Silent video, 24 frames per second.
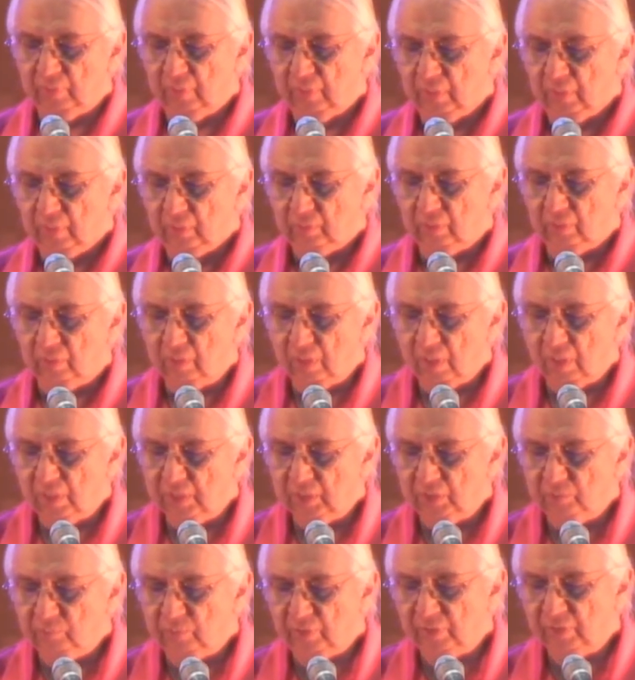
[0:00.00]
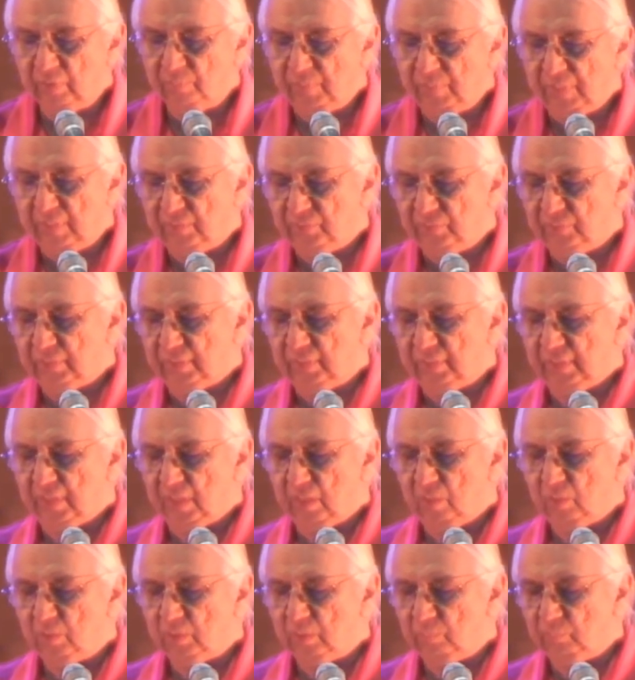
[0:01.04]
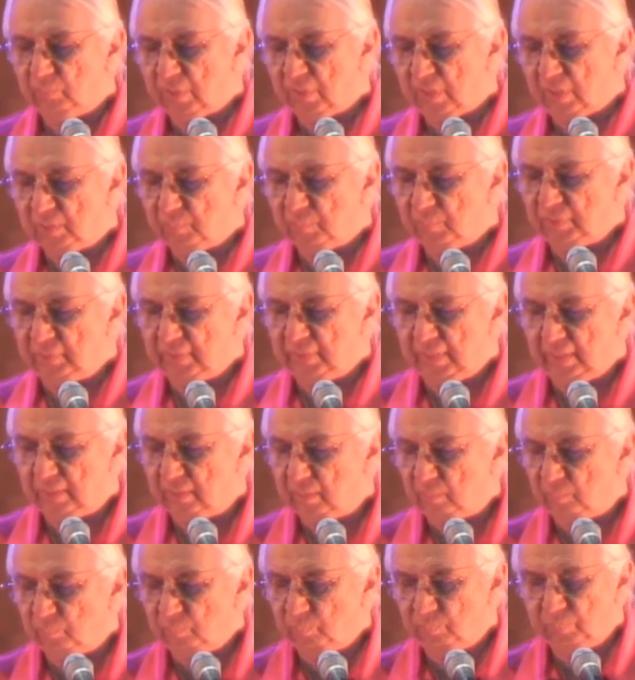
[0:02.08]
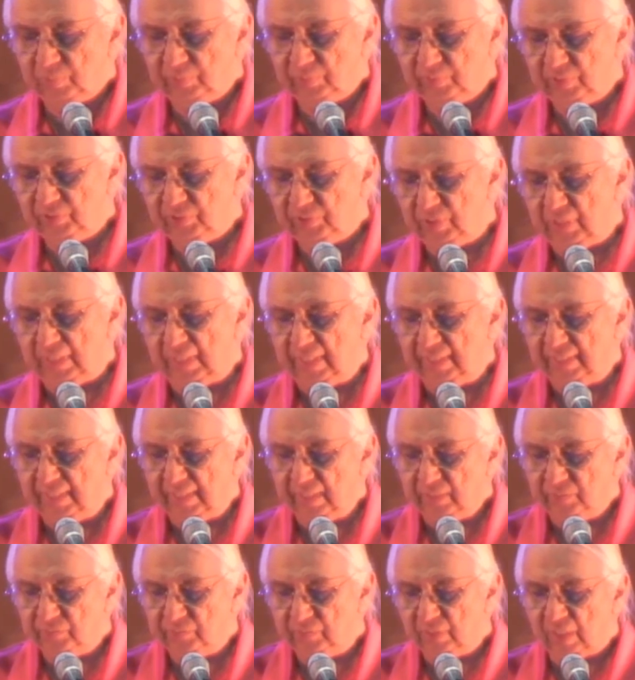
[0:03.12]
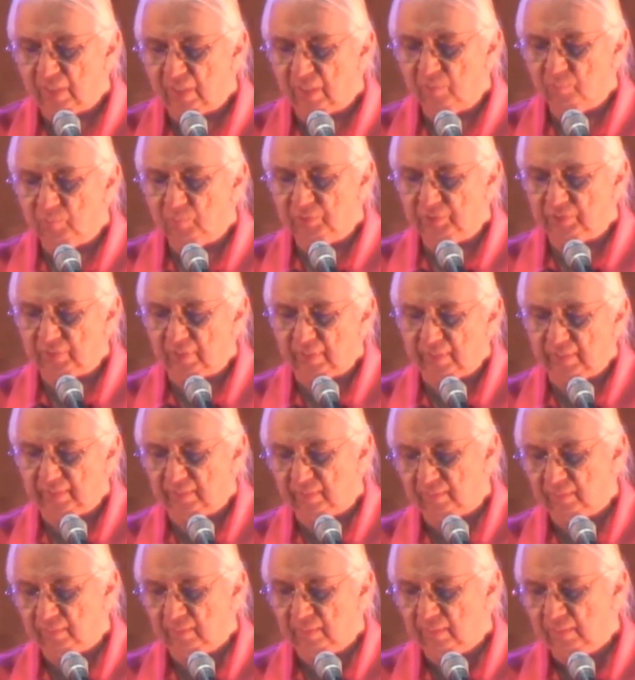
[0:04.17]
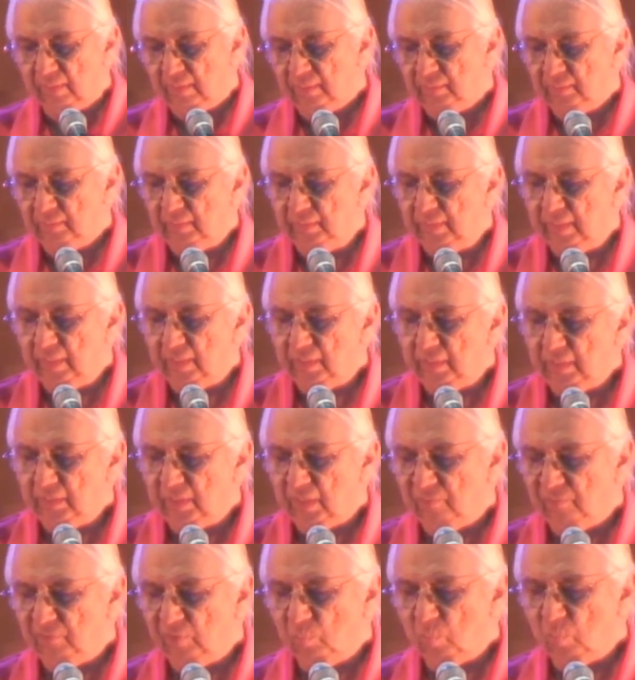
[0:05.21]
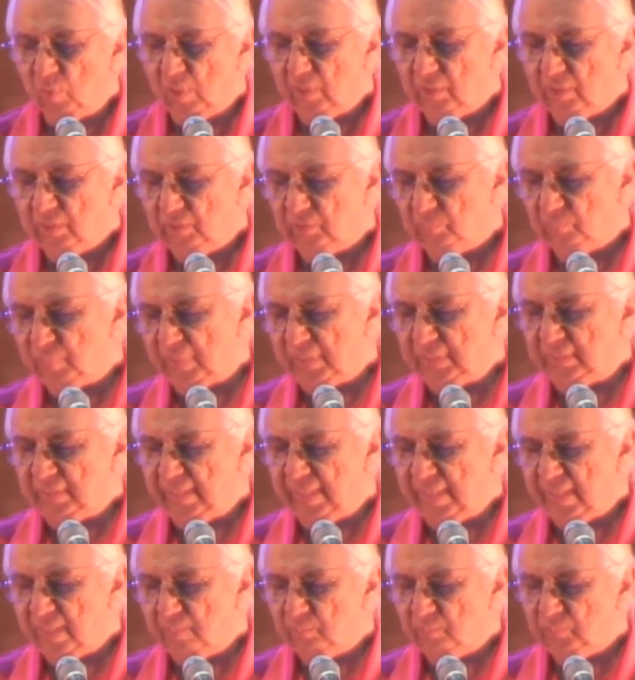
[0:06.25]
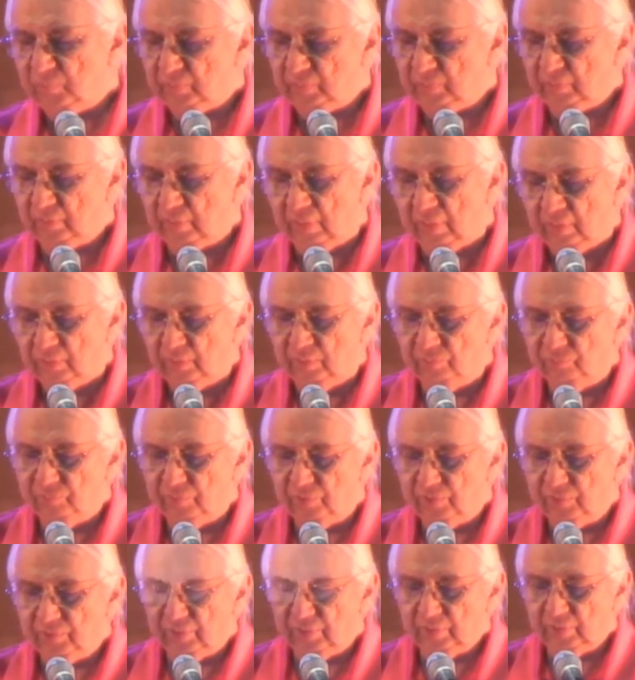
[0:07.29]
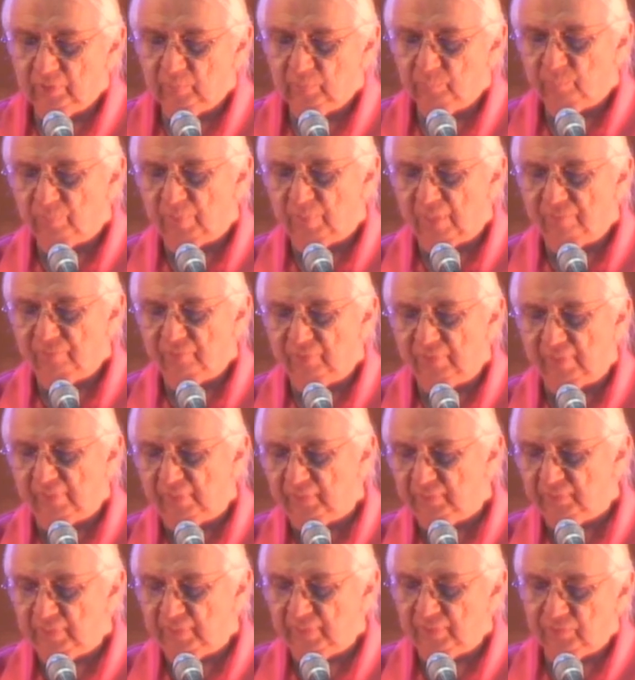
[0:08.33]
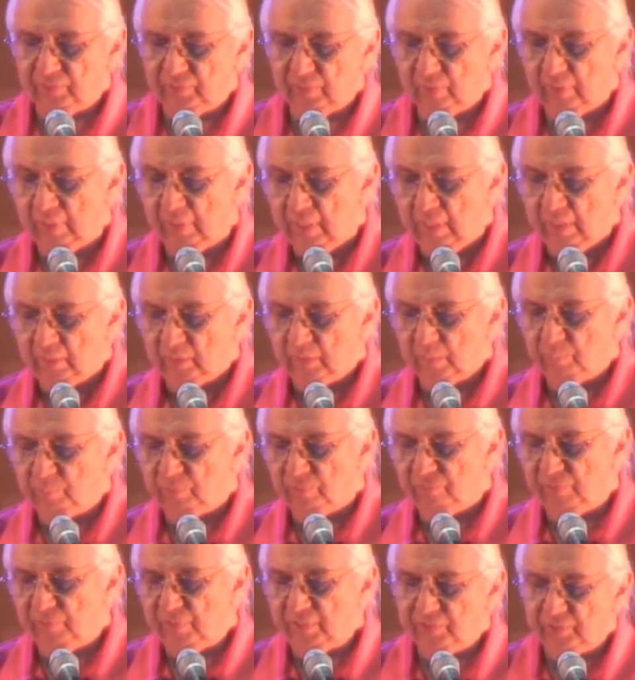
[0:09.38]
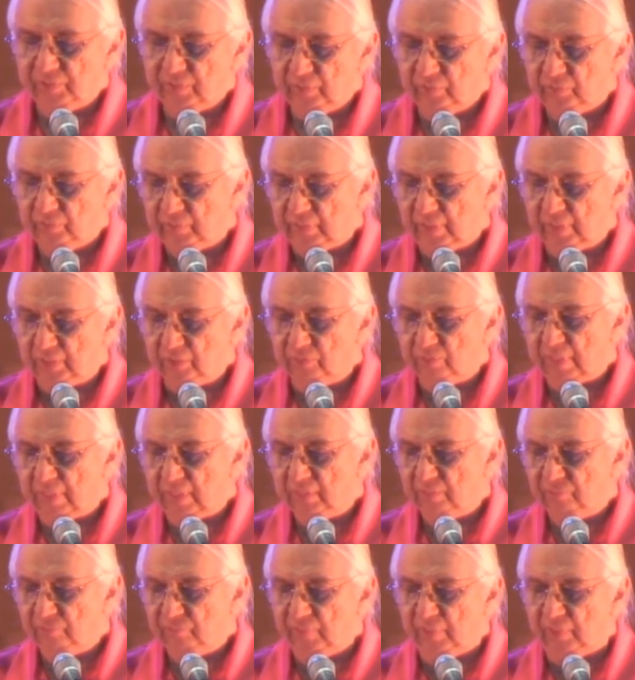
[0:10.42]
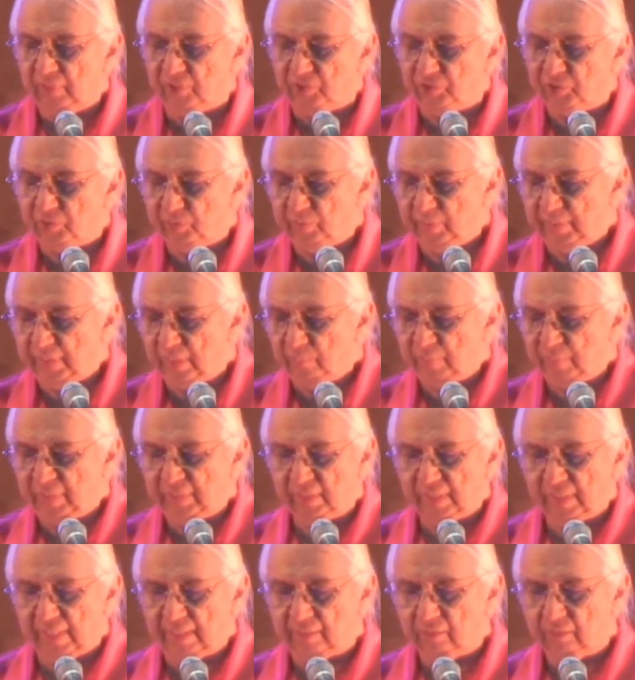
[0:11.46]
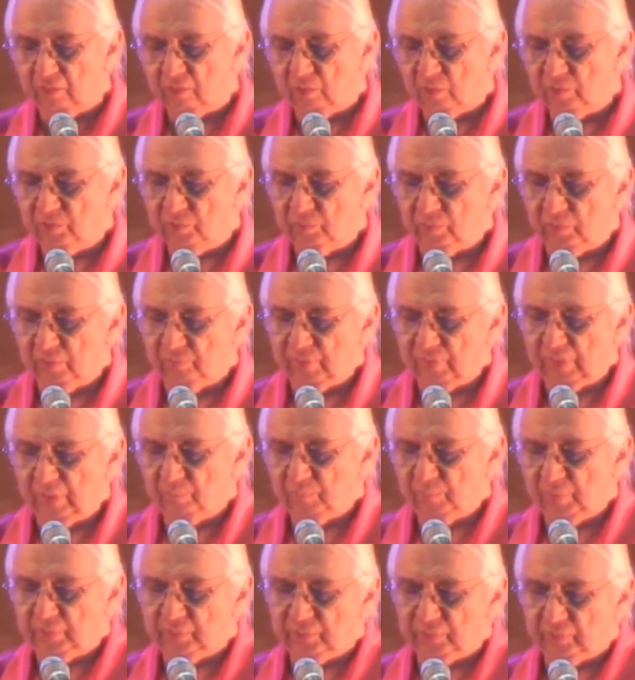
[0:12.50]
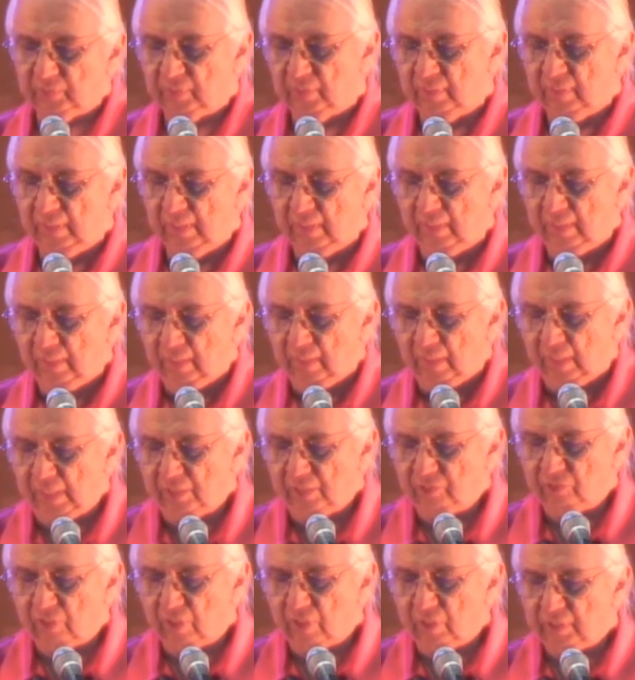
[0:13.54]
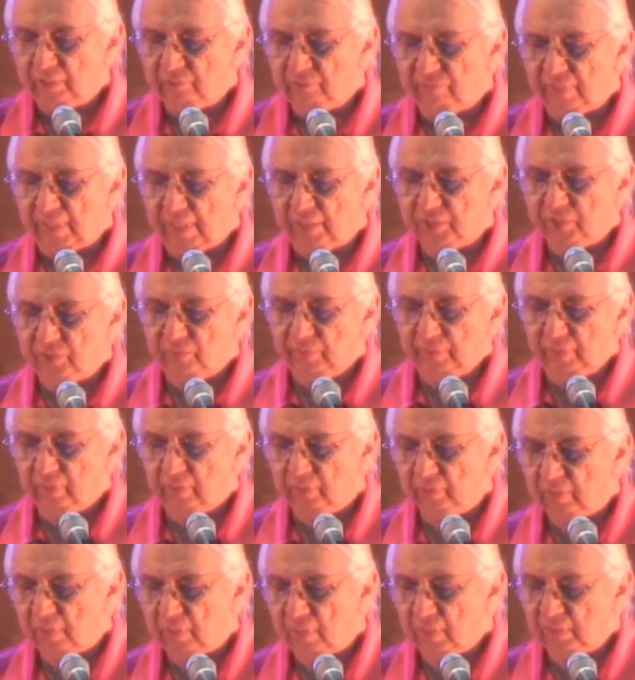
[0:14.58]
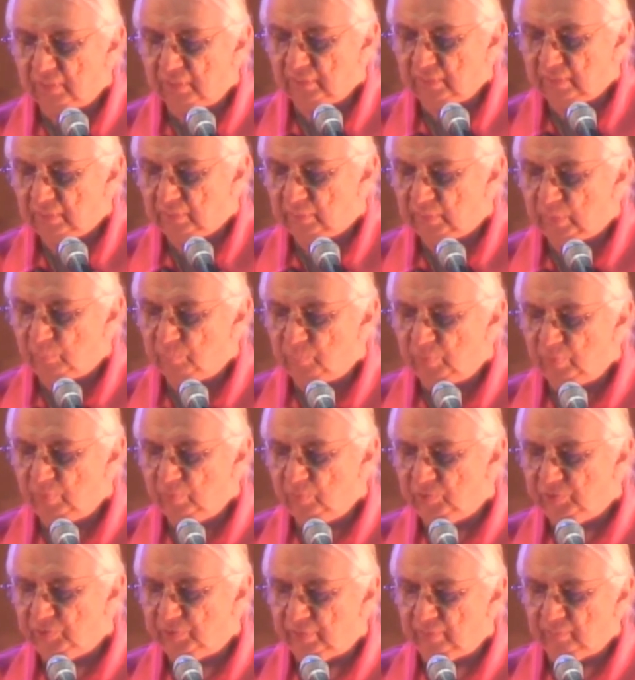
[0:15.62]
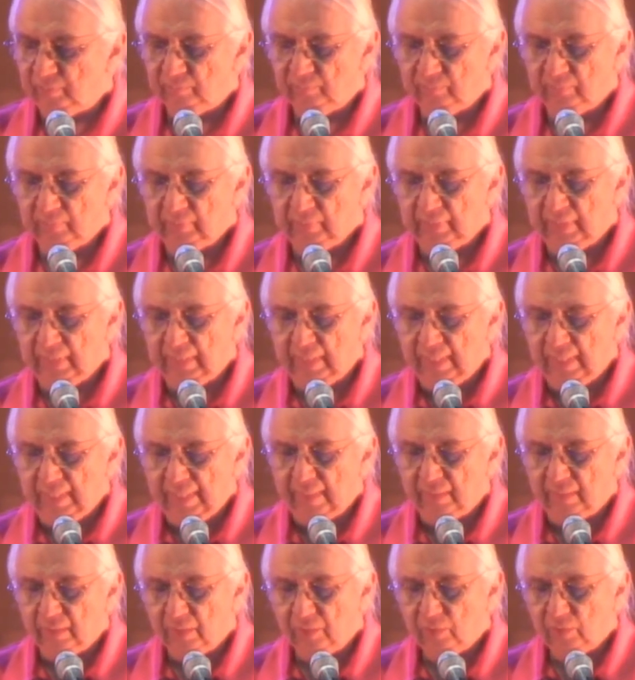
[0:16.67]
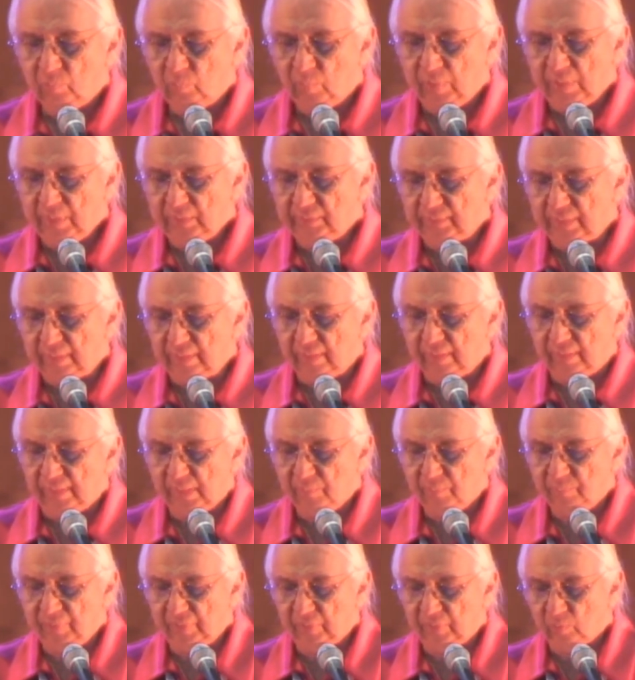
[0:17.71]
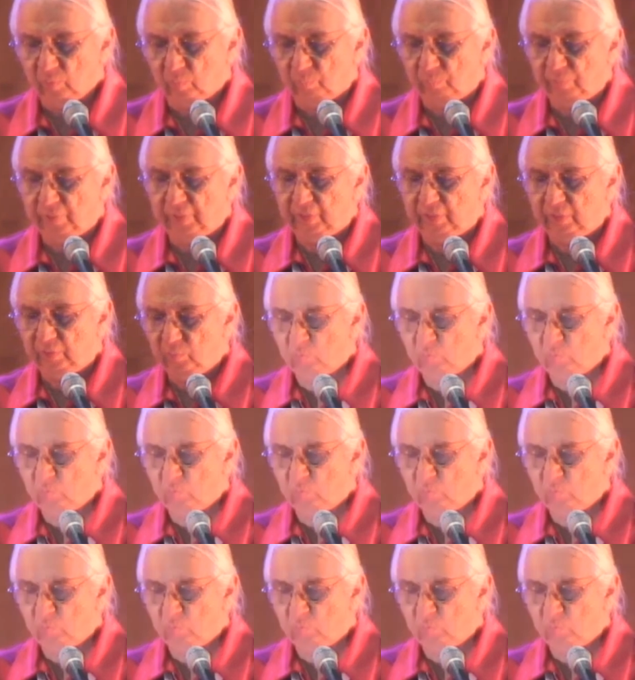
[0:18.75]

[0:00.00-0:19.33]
The caucus recommends that the outcome document take a position against aquacide, the killing of the waters by dams, diversions, privatization, deprivations, extractive industry and mega agricultural developments, hydraulic fracturing, toxins and pollution, and other ways that inhibit or preclude